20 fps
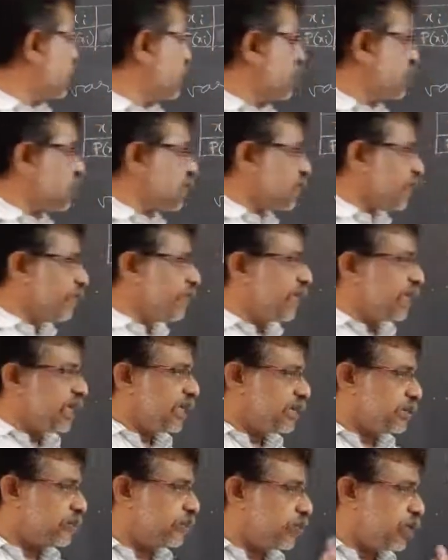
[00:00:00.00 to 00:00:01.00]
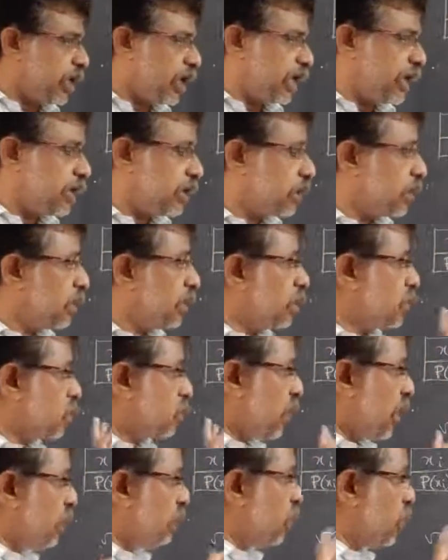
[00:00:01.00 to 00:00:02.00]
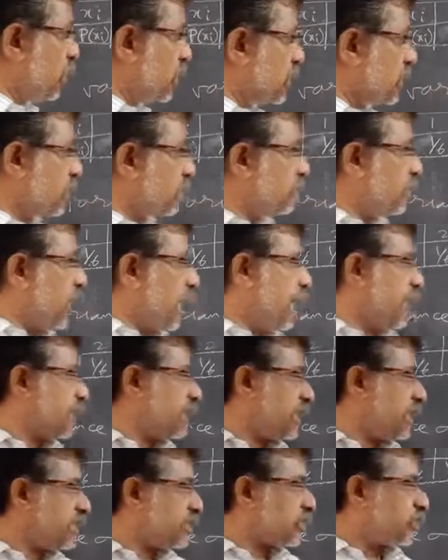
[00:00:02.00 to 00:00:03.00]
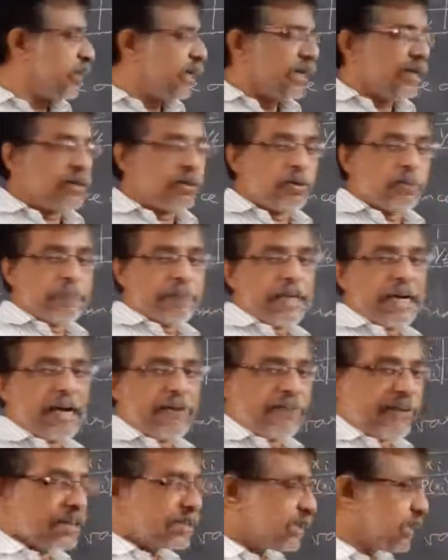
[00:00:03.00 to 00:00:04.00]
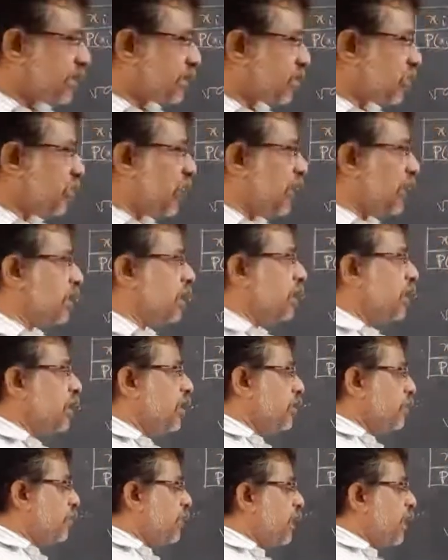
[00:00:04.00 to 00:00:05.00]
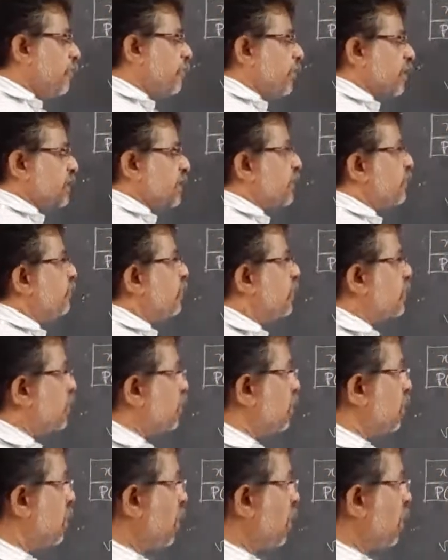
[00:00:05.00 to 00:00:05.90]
This is the variance we learned. So I am doing sigma xi square into p of xi square. P of xi first.